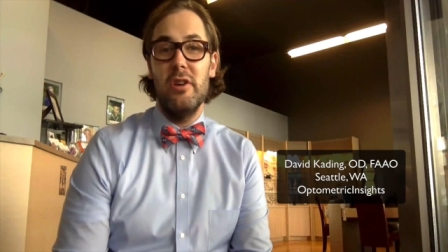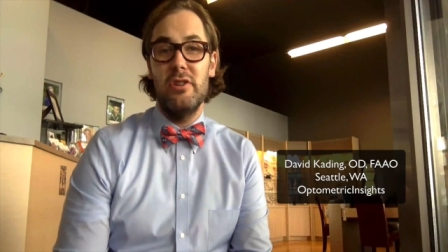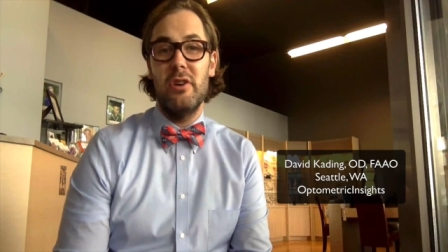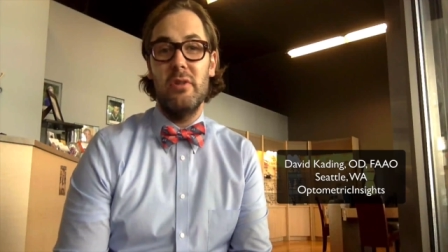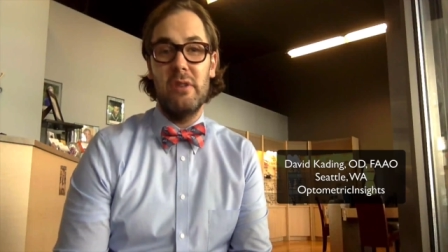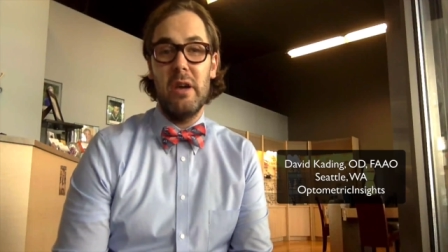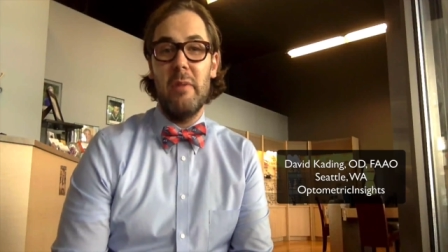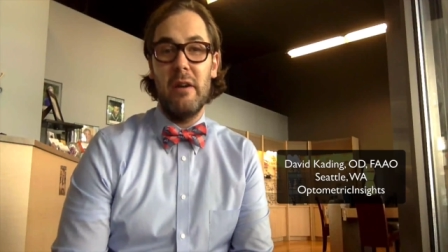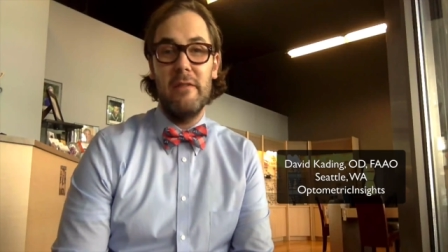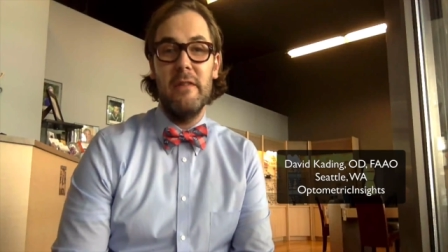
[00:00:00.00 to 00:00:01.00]
shown
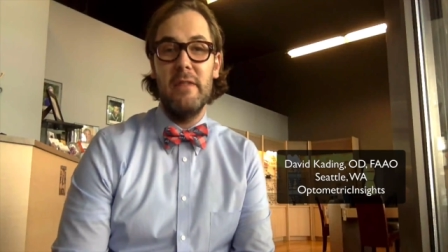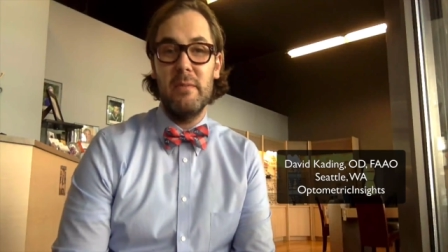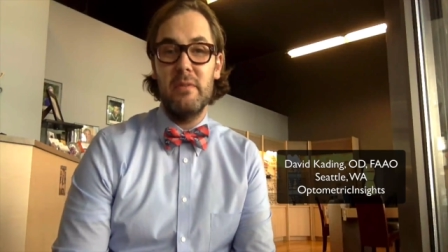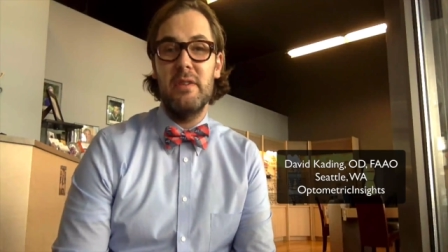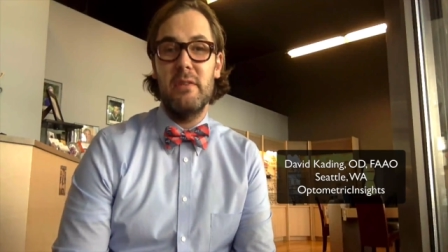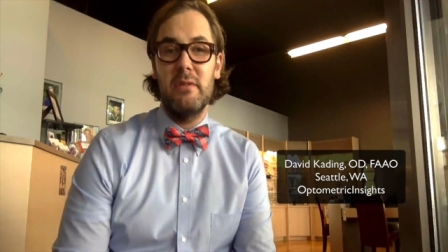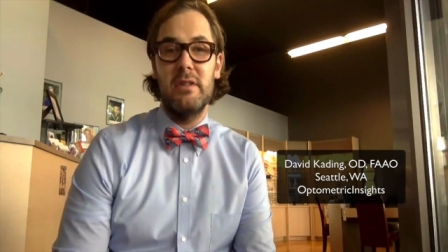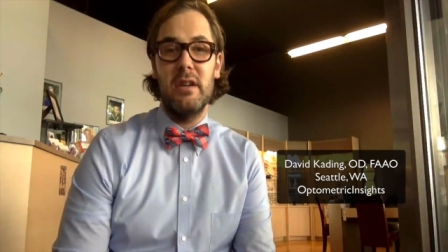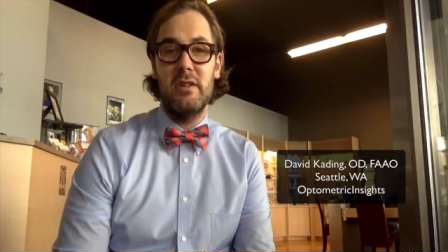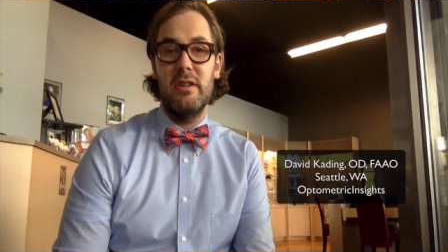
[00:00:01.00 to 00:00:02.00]
about a 50%
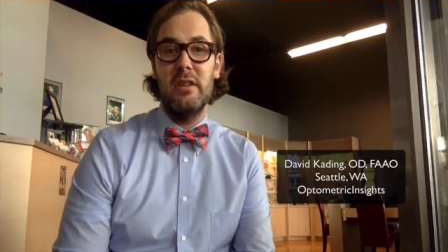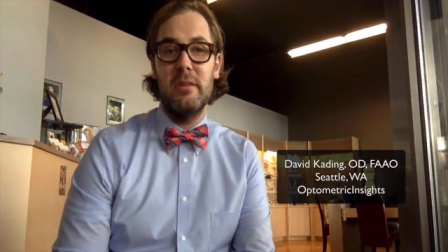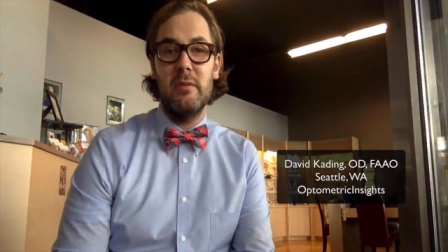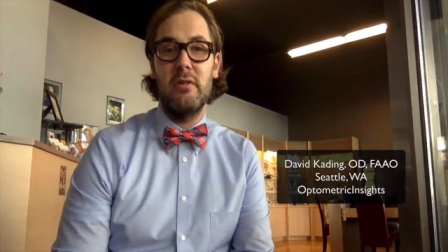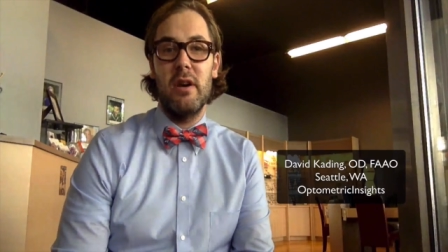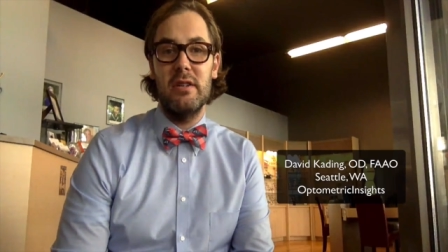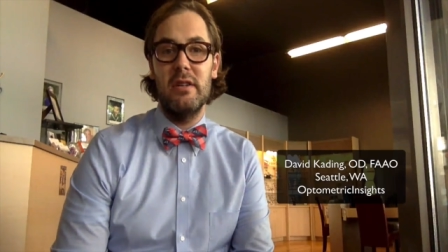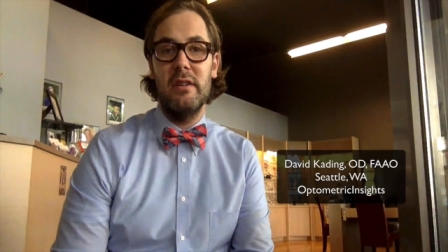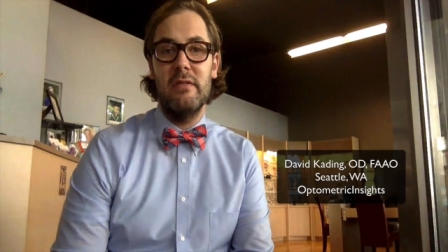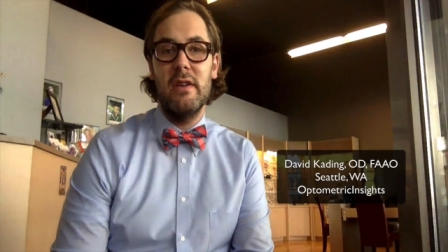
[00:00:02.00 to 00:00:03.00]
reduction in the
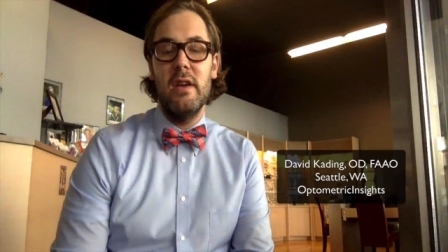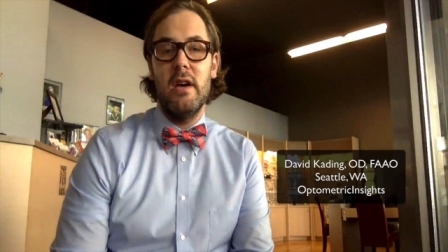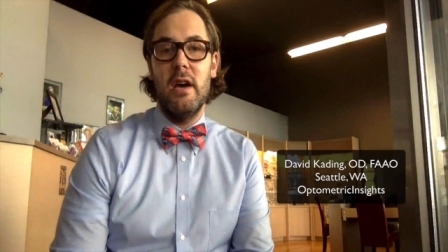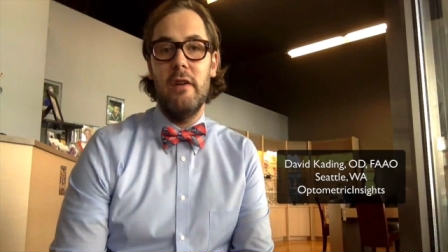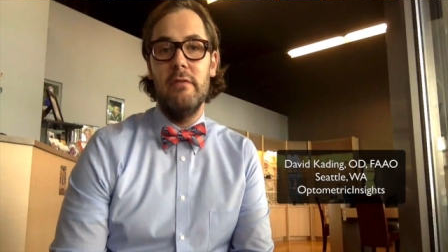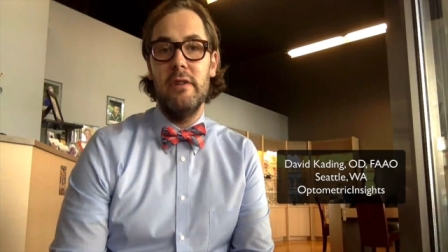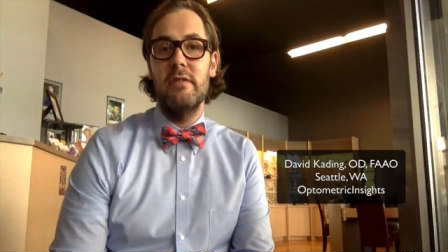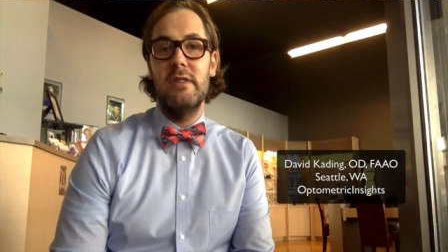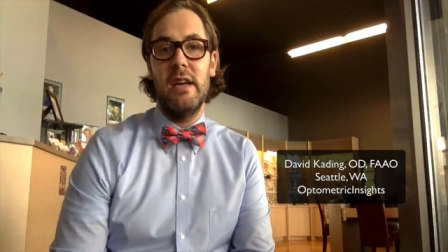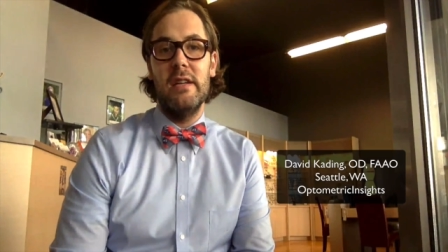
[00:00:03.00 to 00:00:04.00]
progression of
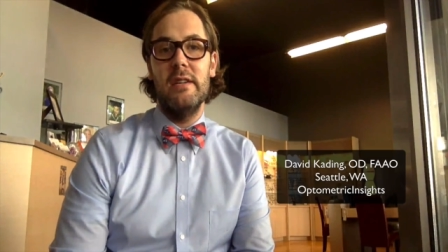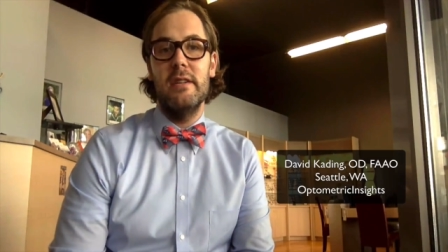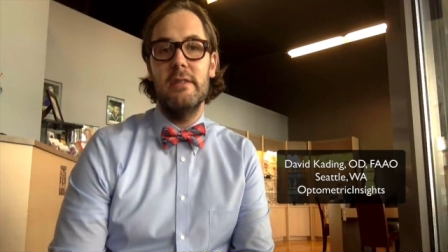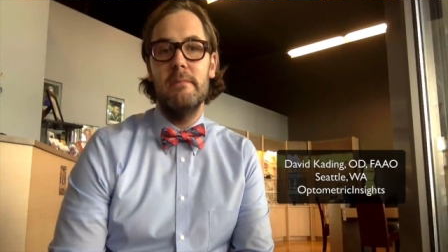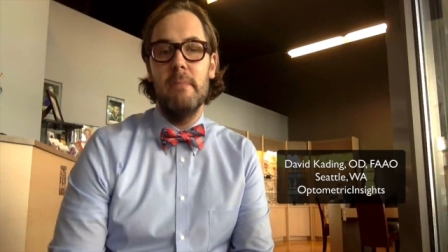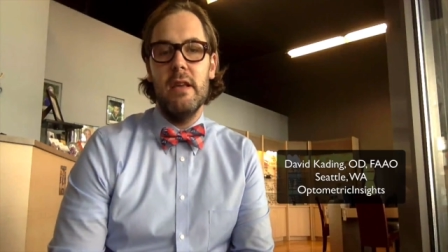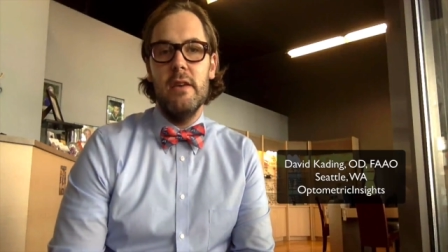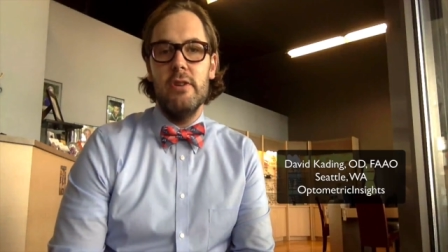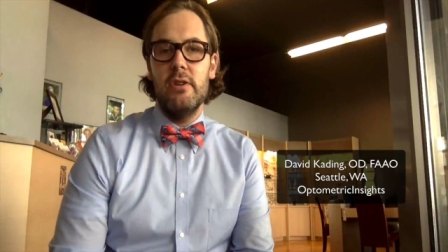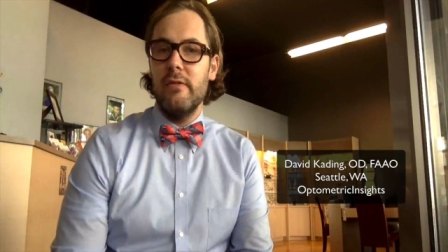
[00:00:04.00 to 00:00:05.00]

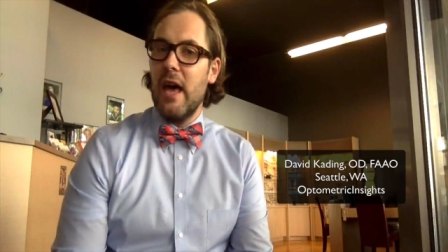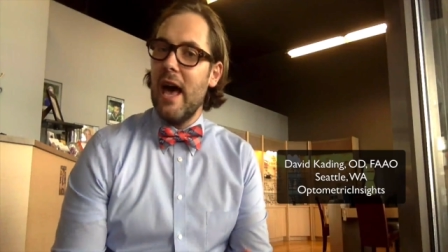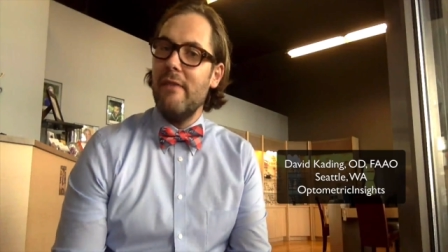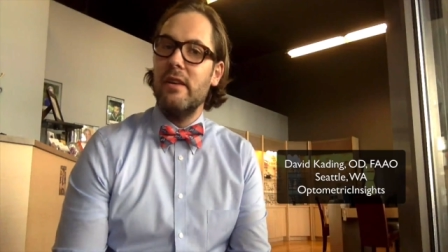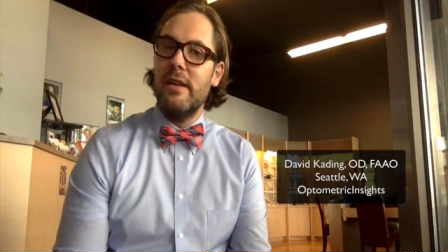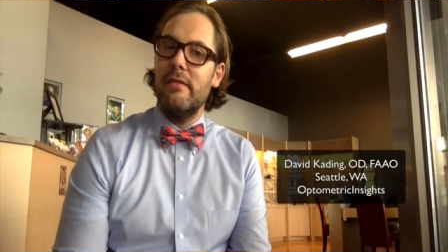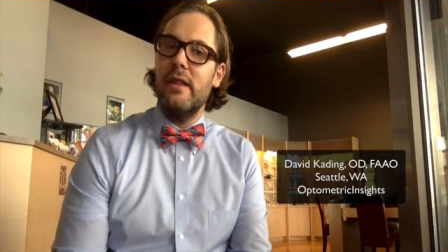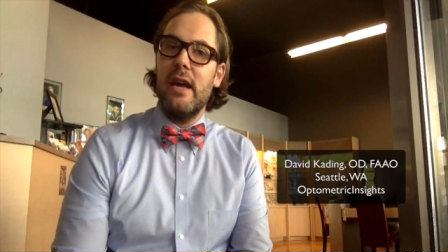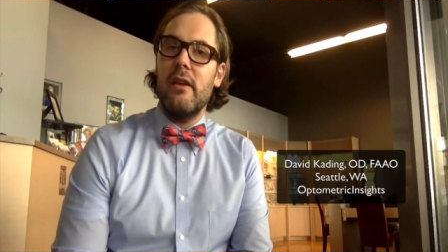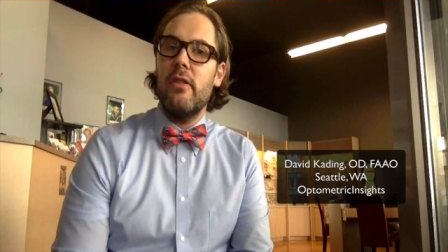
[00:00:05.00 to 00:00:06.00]
nearsightedness. So if you haven't
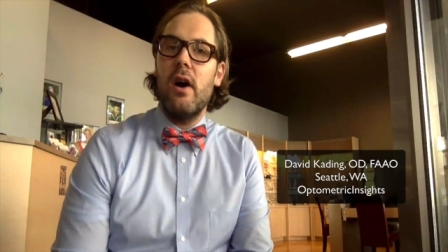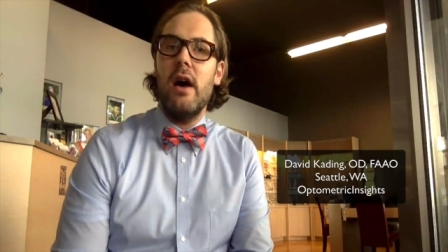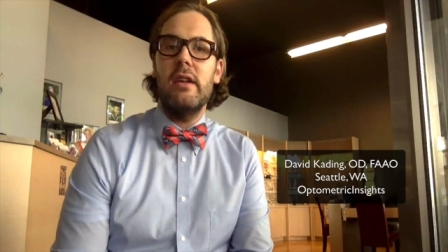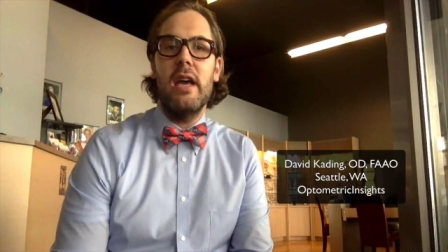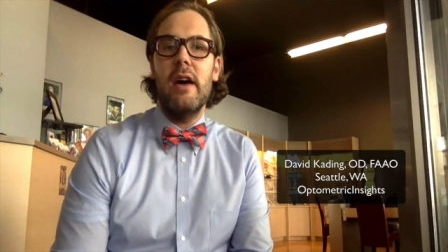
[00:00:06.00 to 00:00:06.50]
given that a thought and you